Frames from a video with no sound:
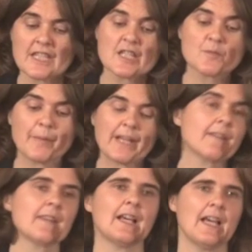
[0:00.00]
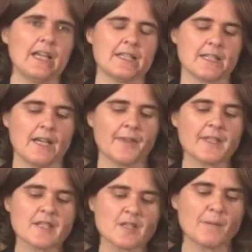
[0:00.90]
"This is better than a handout,
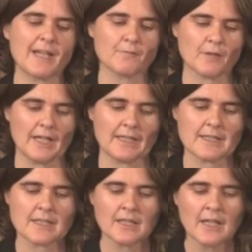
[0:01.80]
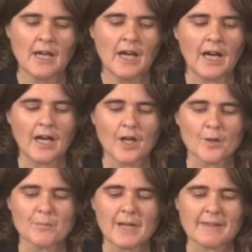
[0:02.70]
this is my right."
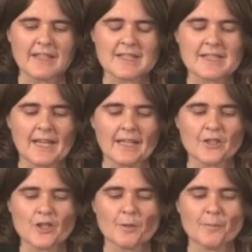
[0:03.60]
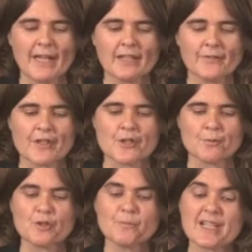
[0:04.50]
And then saying it to a bank
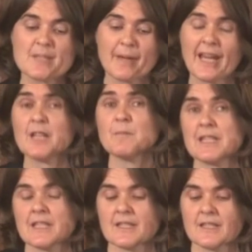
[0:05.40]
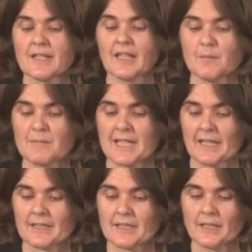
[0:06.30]
official, "You must pay me this until I'm
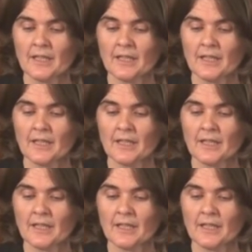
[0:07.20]
dead.